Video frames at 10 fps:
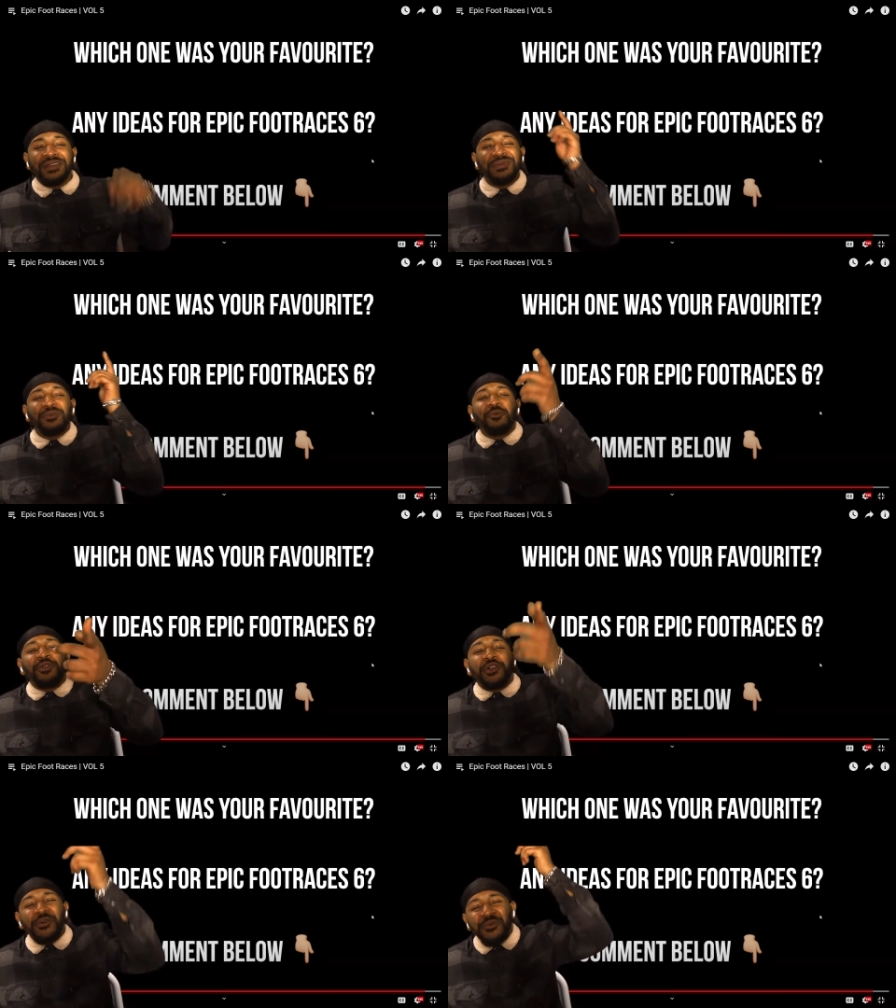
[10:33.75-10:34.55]
Keep it
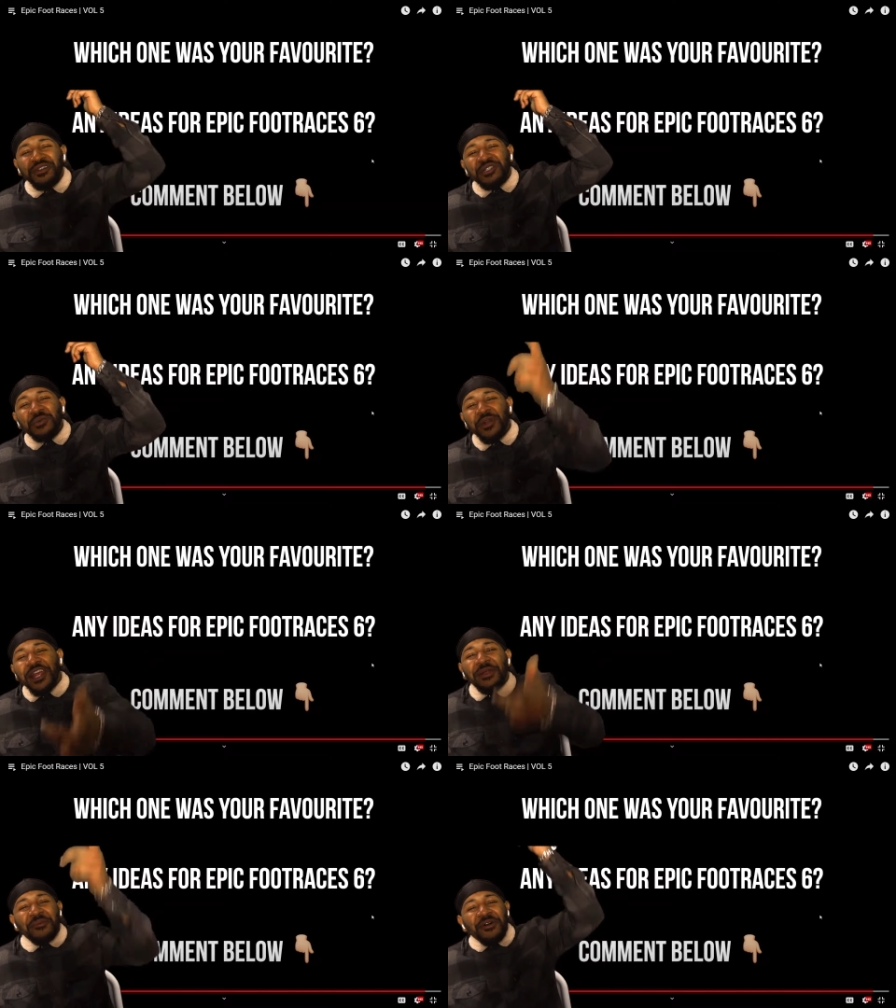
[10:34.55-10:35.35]
real. Real's
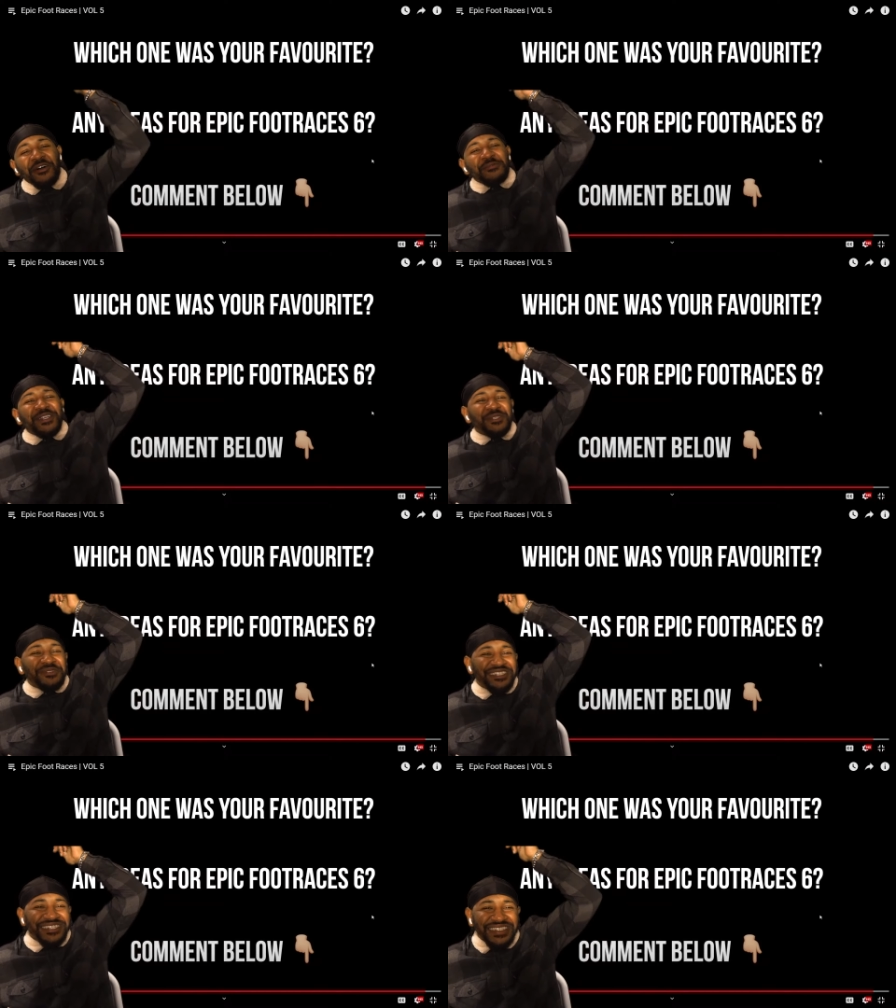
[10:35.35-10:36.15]
red. Real always
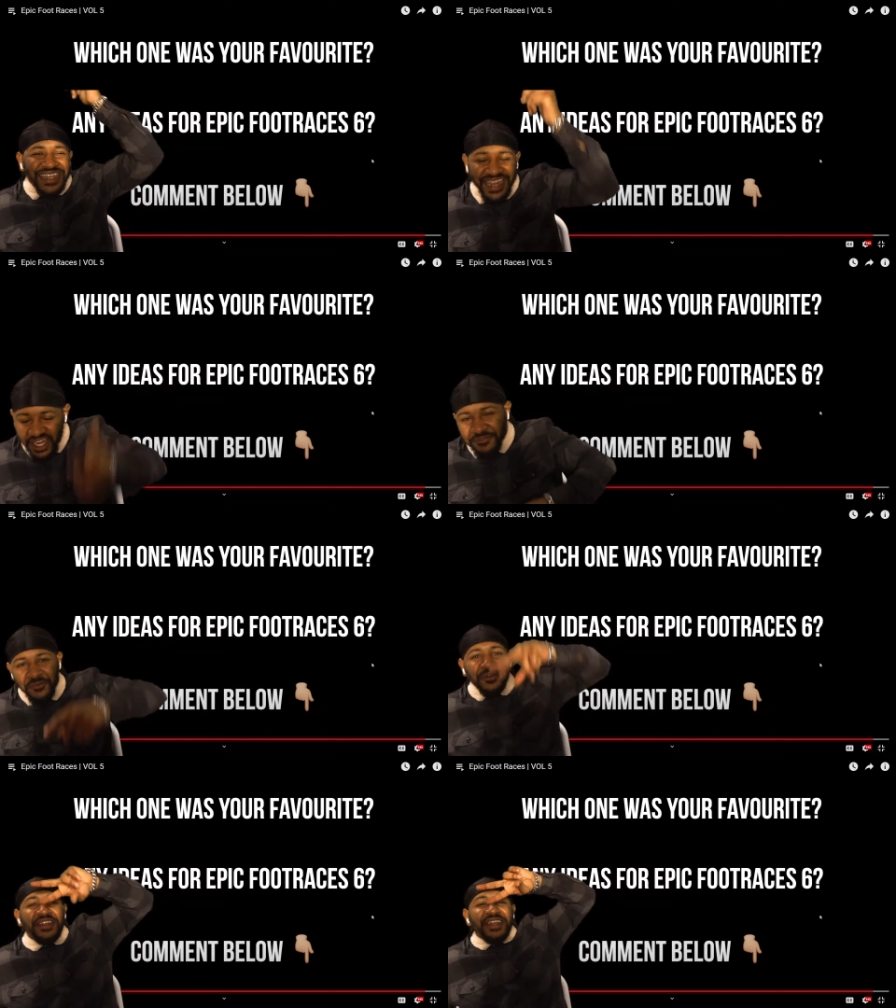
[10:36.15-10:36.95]
reaches
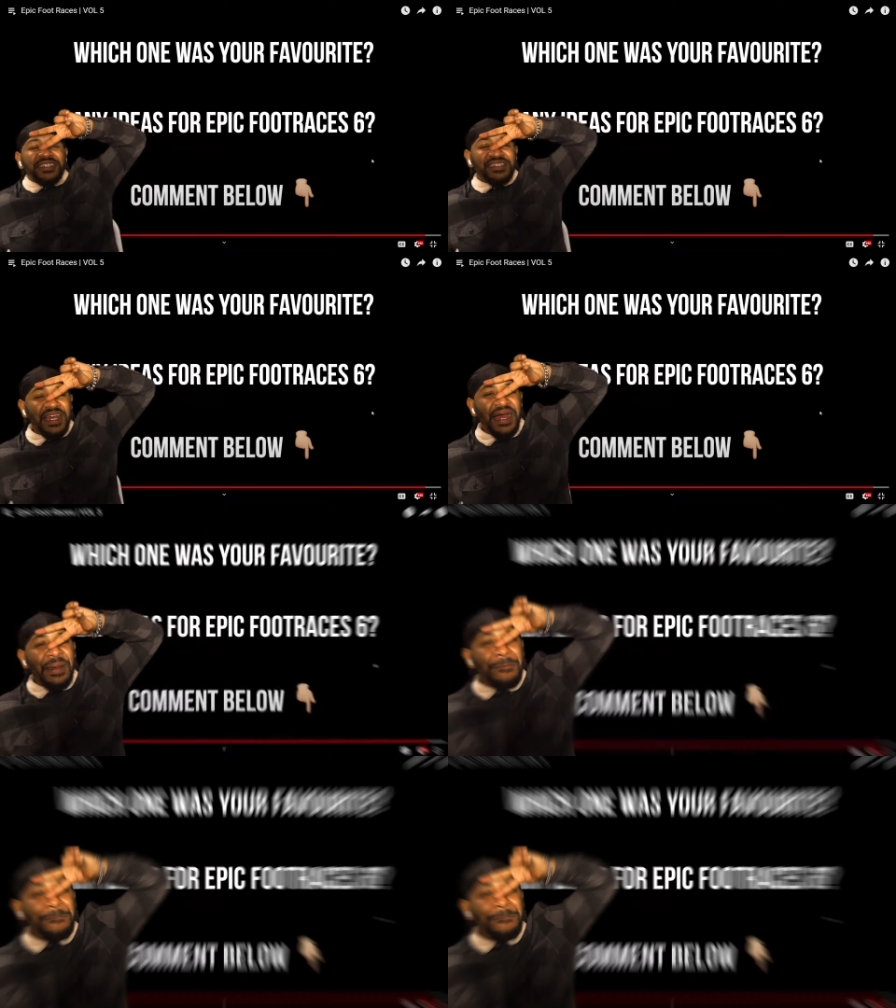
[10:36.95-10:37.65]
everyone next time.